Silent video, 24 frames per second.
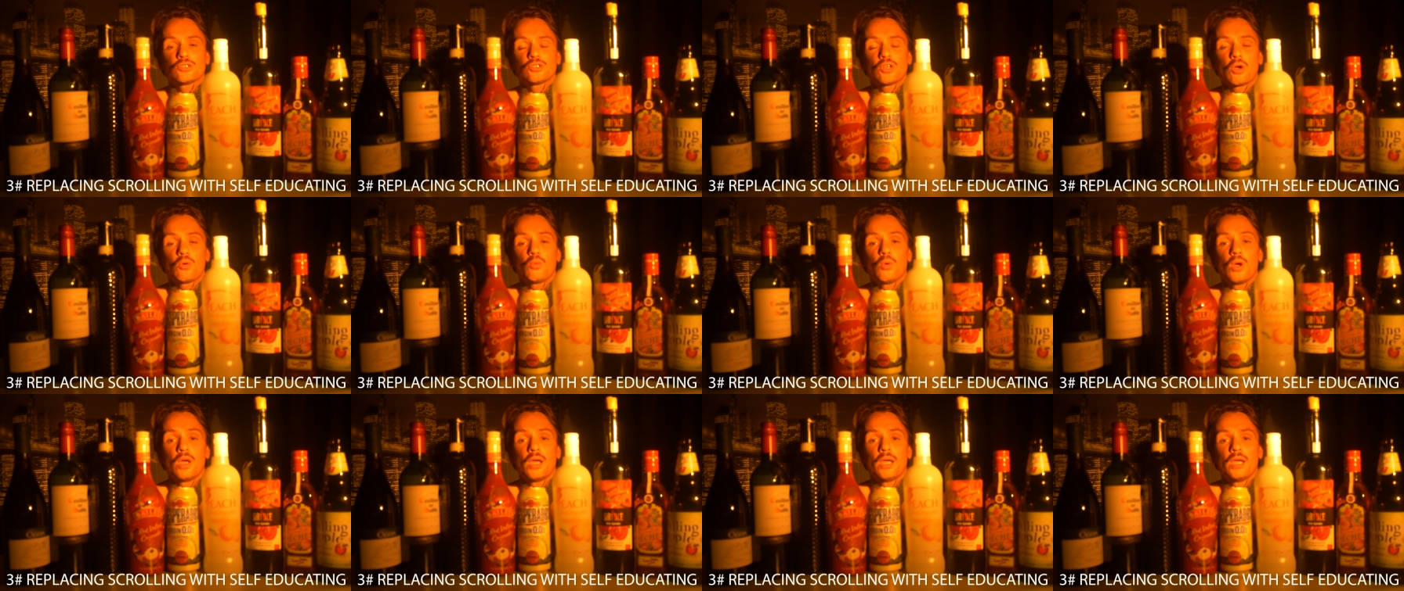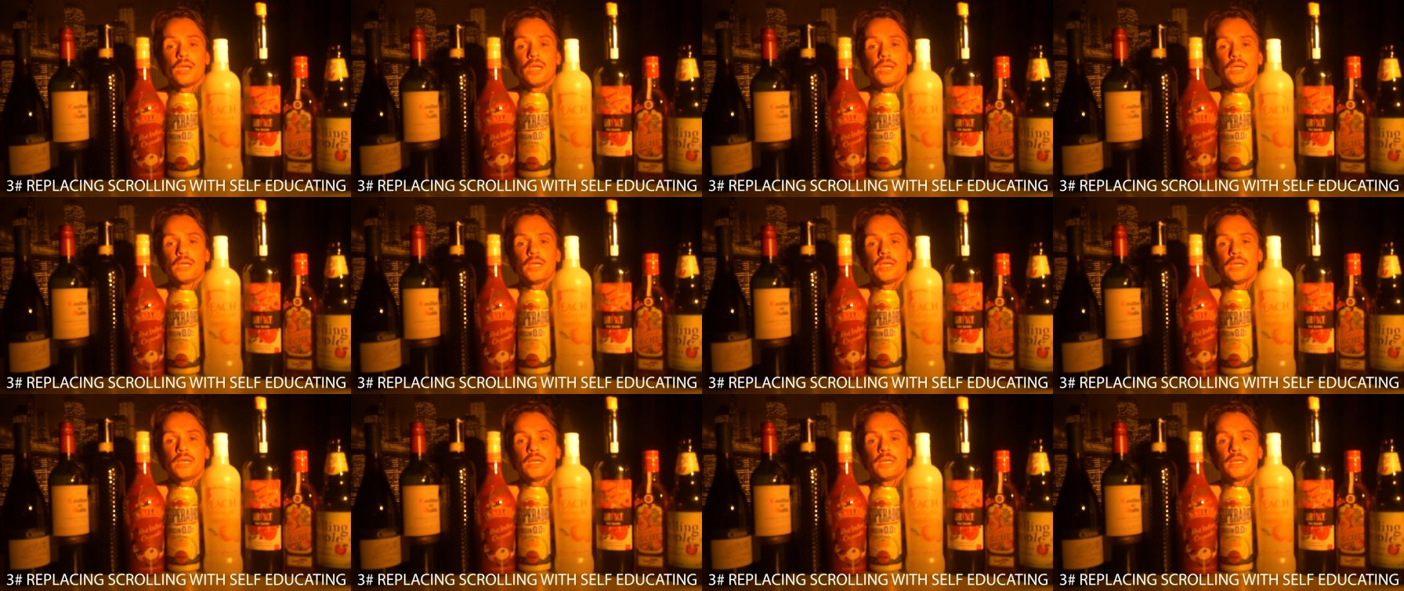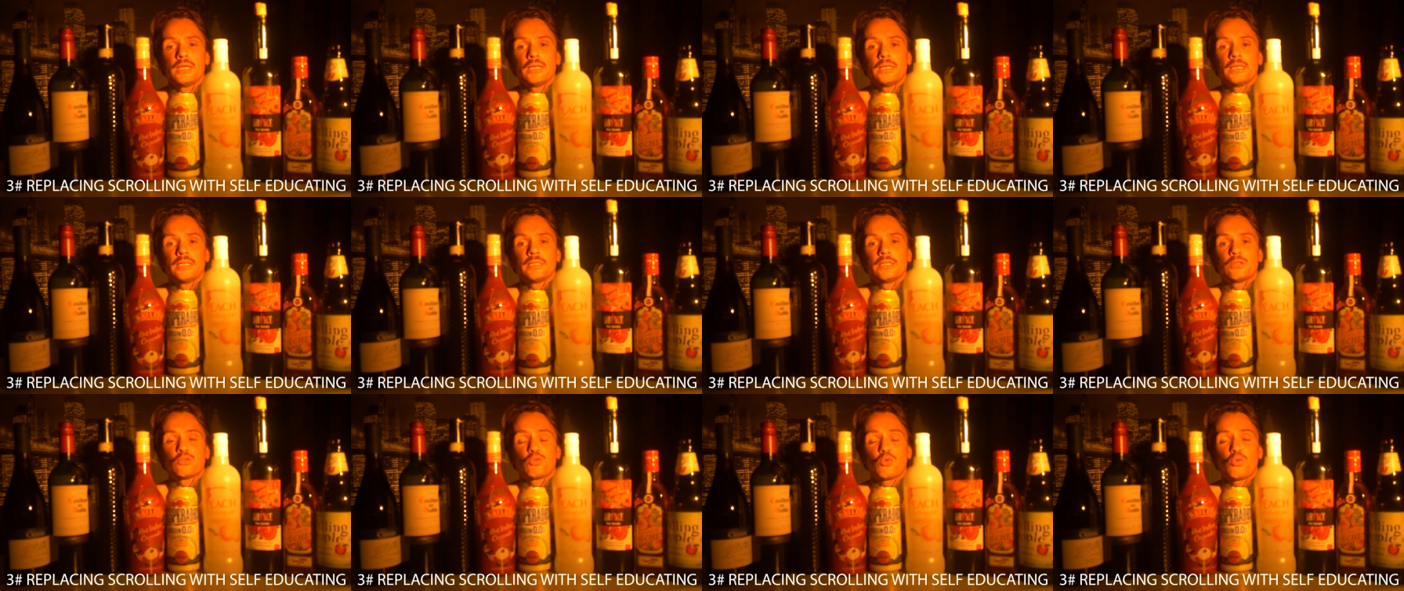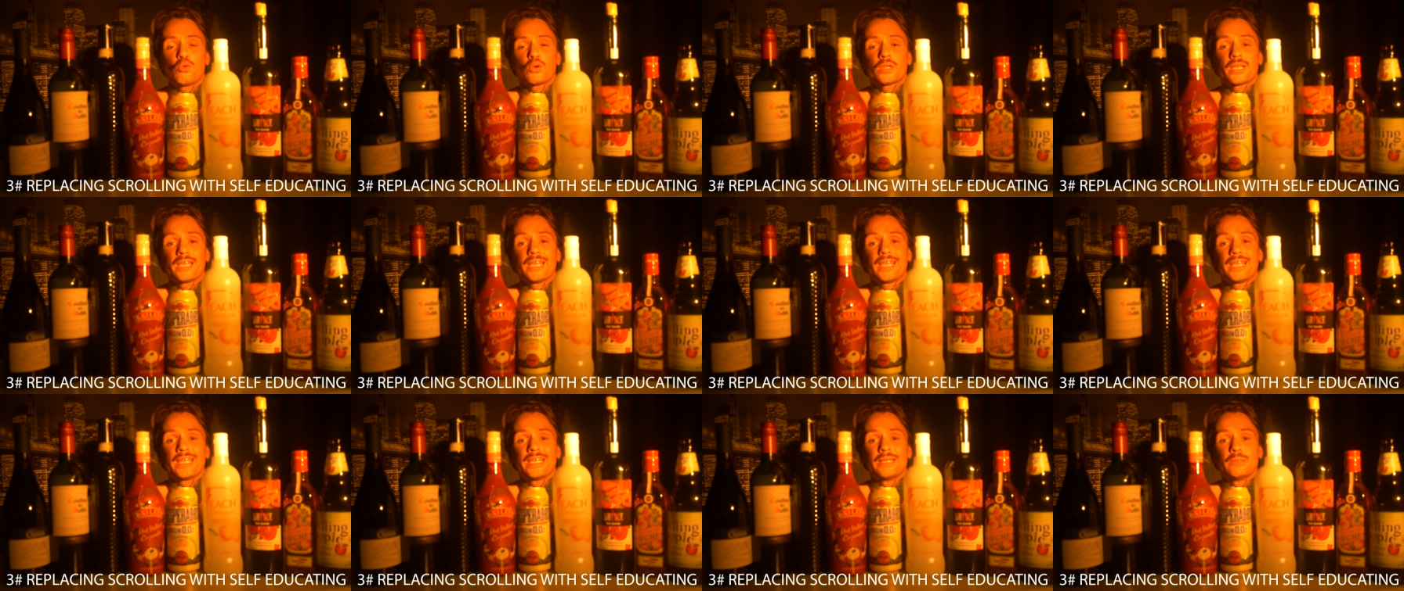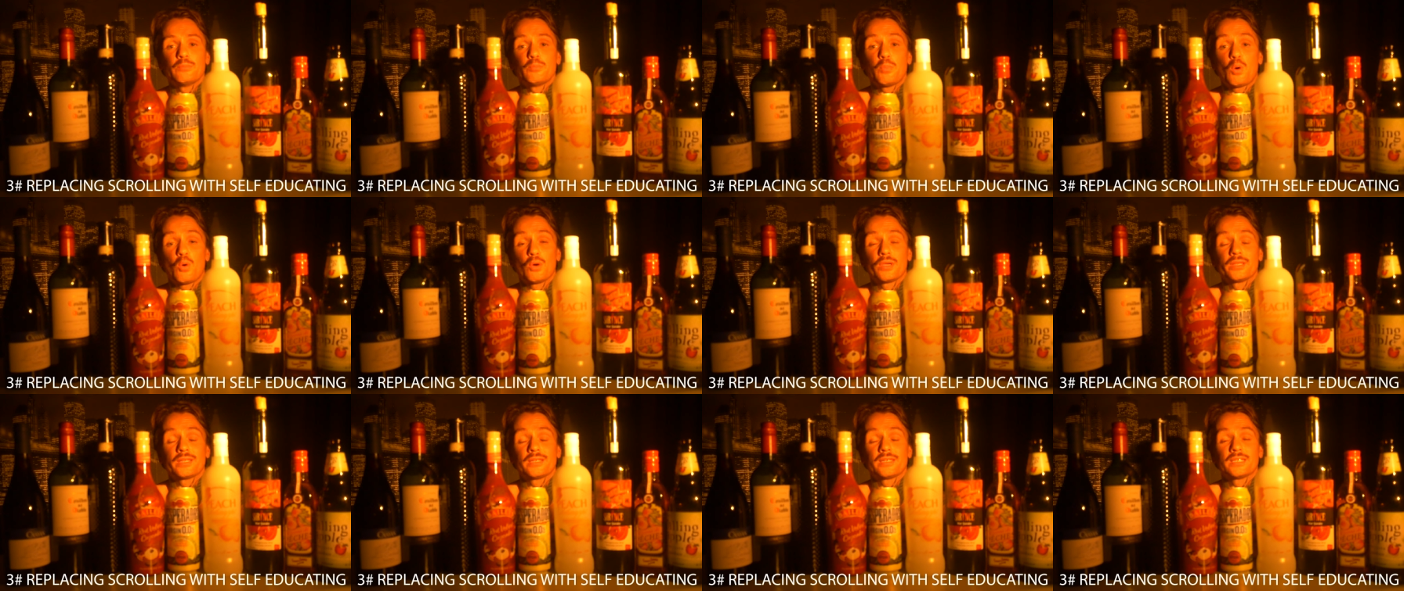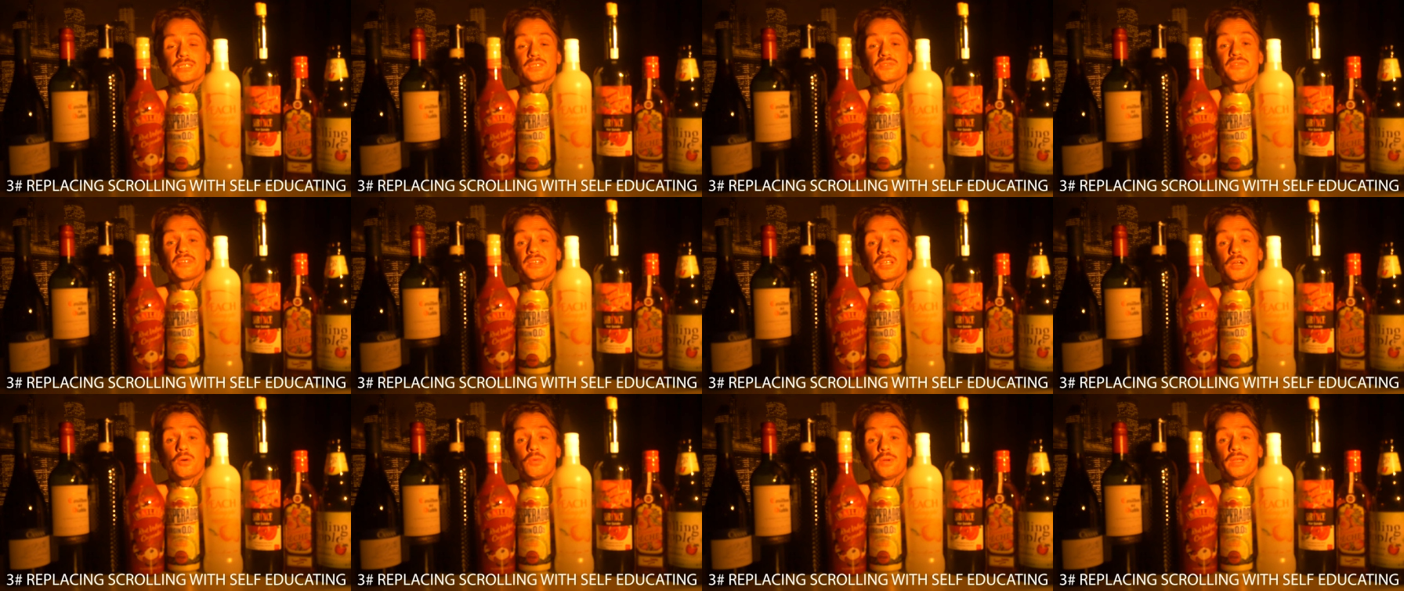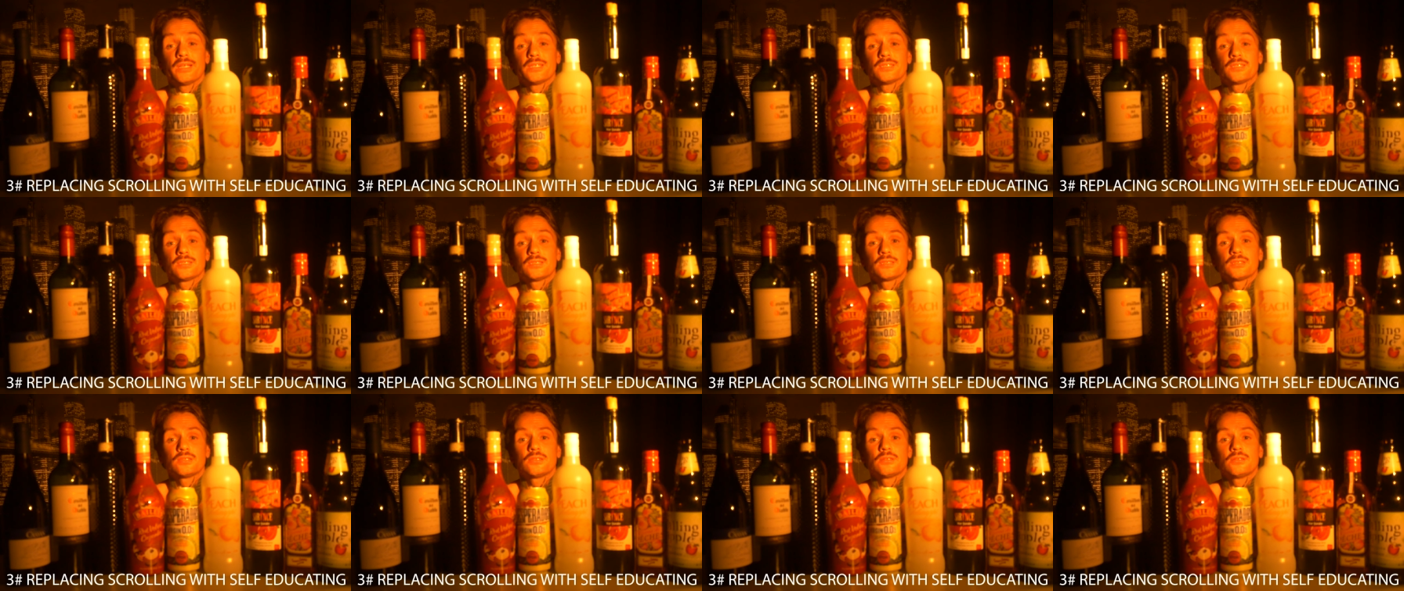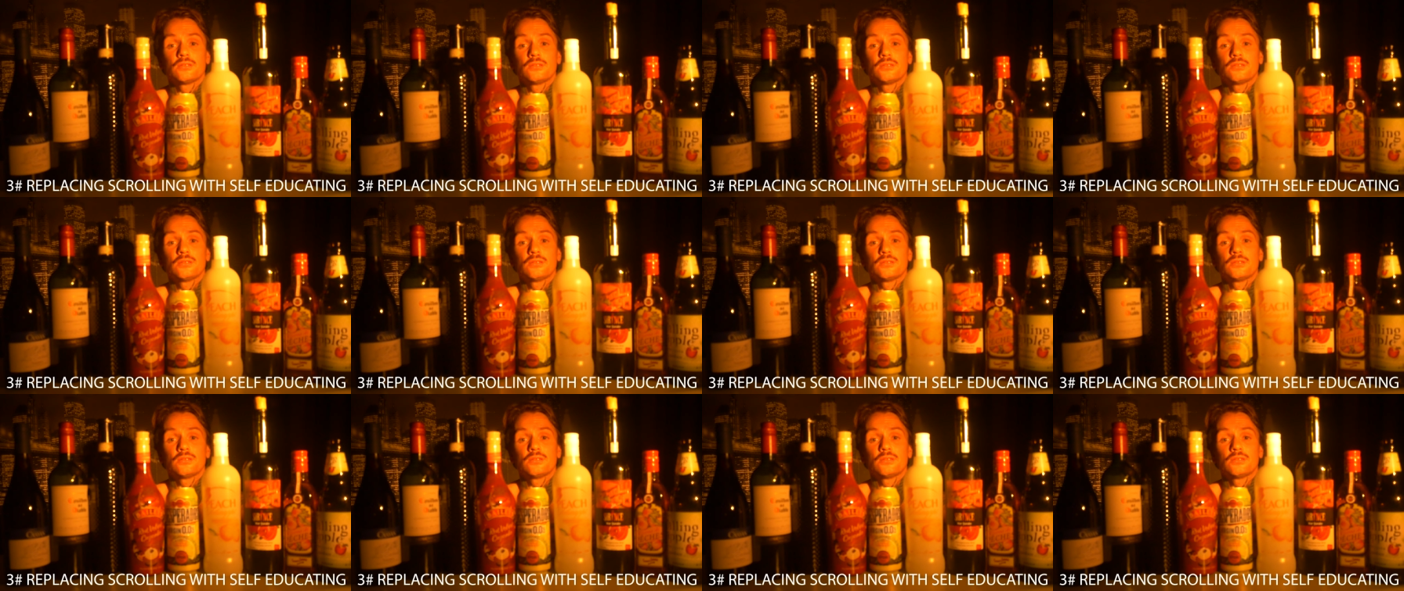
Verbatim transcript: So the third key point in this video is